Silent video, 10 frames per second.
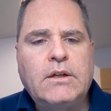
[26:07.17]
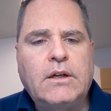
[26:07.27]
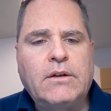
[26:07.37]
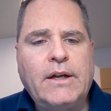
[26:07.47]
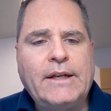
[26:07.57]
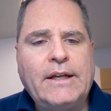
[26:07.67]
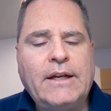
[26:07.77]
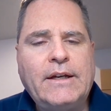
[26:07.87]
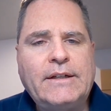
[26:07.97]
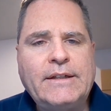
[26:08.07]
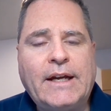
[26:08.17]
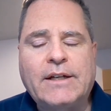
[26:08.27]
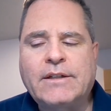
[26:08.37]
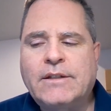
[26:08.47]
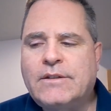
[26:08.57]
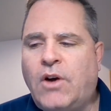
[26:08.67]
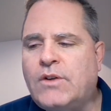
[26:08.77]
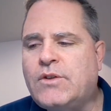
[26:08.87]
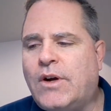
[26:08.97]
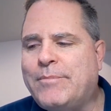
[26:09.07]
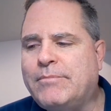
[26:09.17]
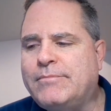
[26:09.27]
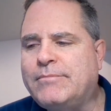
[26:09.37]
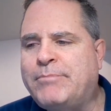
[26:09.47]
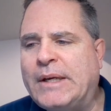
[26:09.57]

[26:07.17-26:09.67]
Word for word: Alrighty, yeah, because also I'm